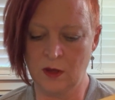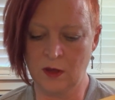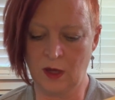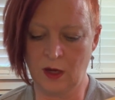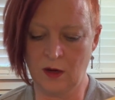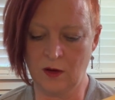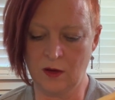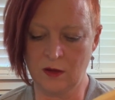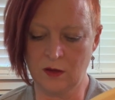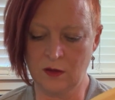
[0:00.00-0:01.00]
care and
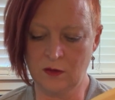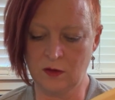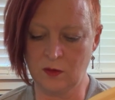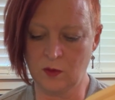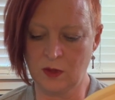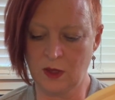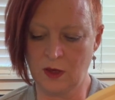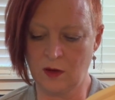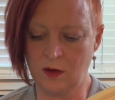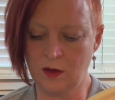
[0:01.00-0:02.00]
attention when they
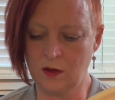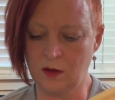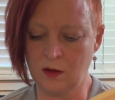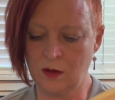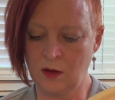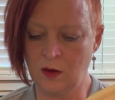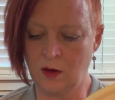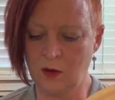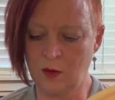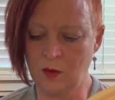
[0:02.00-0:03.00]
are ill,
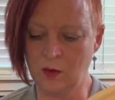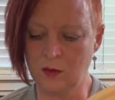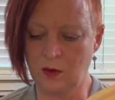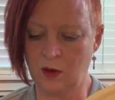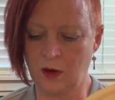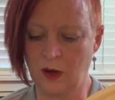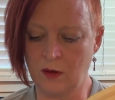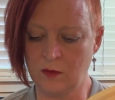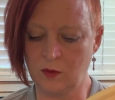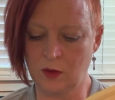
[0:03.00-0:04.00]
are old, are out
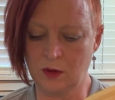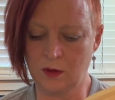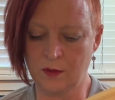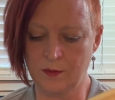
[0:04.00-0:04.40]
of work.